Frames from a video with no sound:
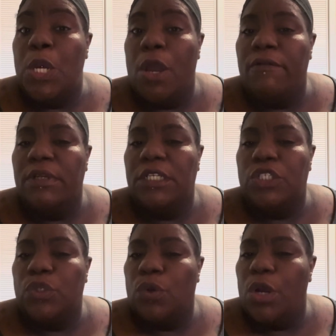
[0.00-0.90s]
Not really
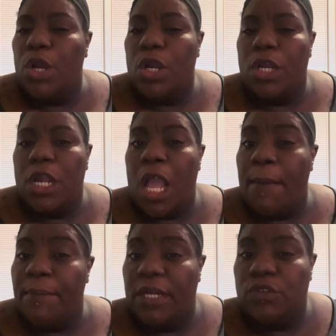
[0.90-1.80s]
sure how
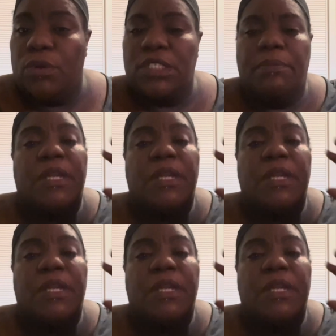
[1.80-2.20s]
much was it,